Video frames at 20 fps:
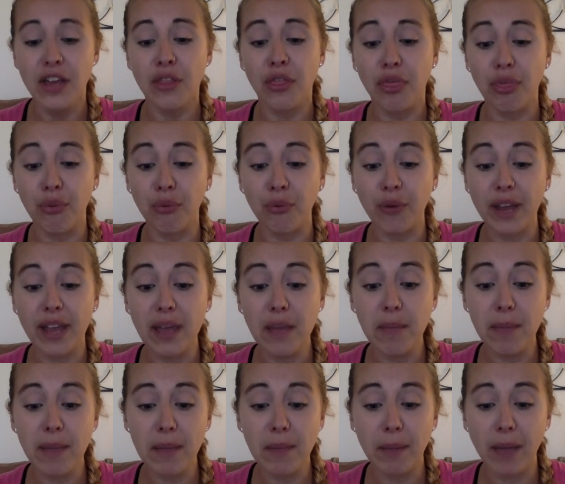3
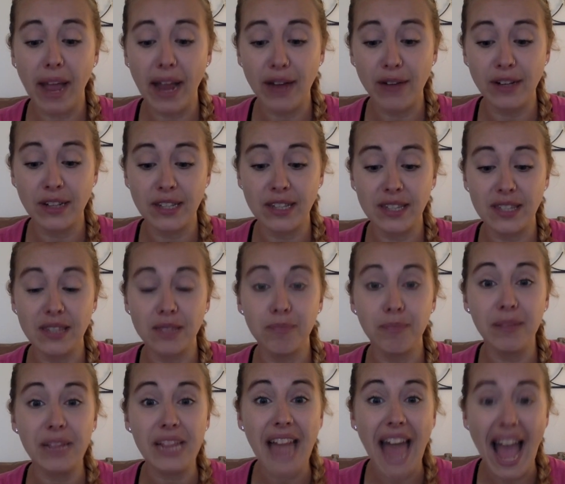big pirates
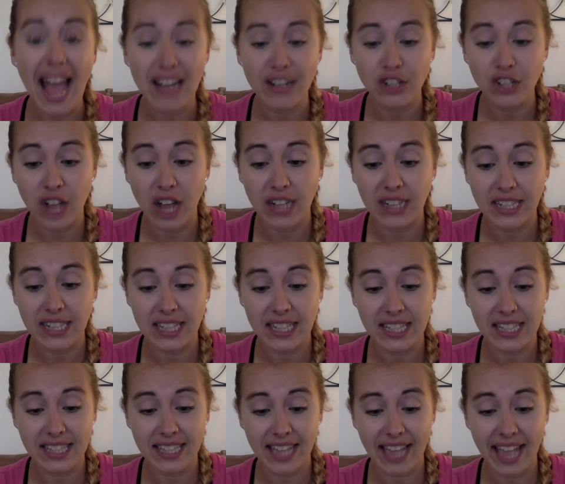splashed onto
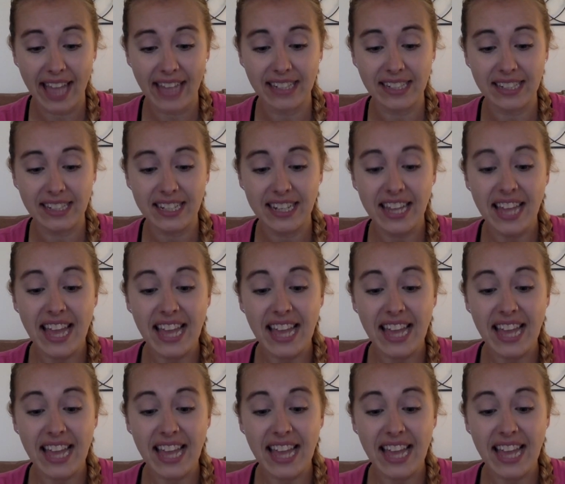the sand.